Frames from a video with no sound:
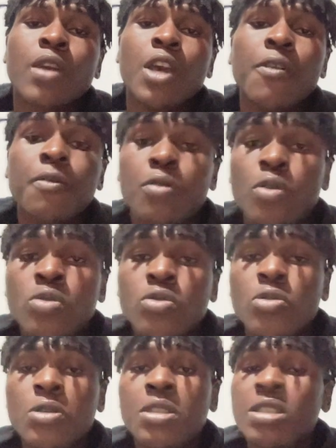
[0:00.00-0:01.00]
If you don't
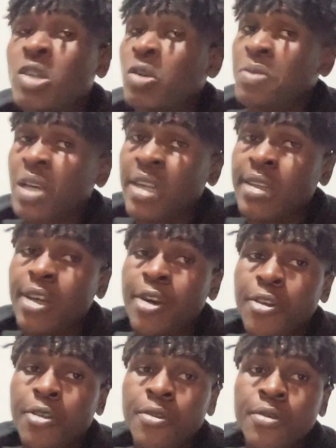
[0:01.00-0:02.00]
do this, there will be an
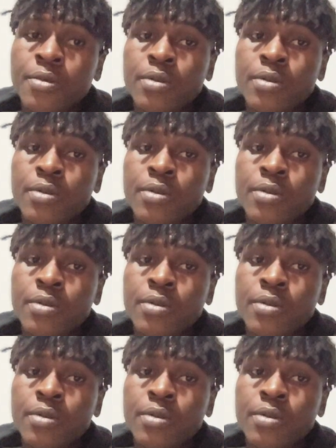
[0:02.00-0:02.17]
error.